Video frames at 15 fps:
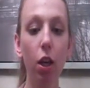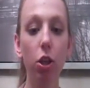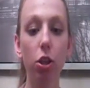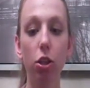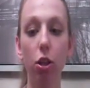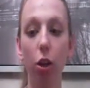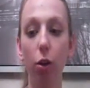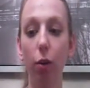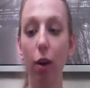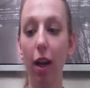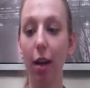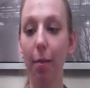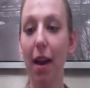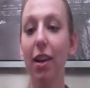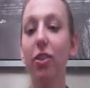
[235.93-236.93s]
So,
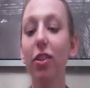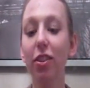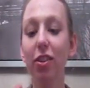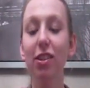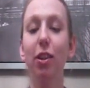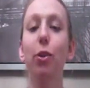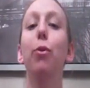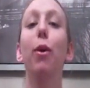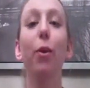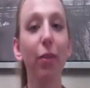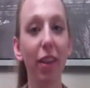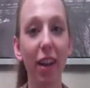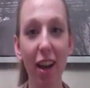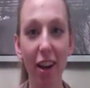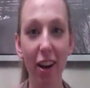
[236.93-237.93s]
actually there's a quote
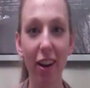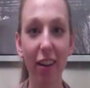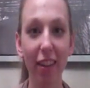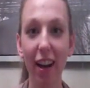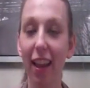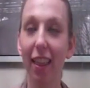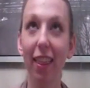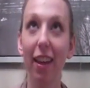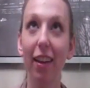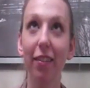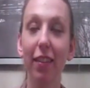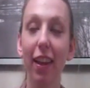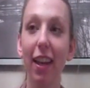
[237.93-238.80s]
that I heard that I love,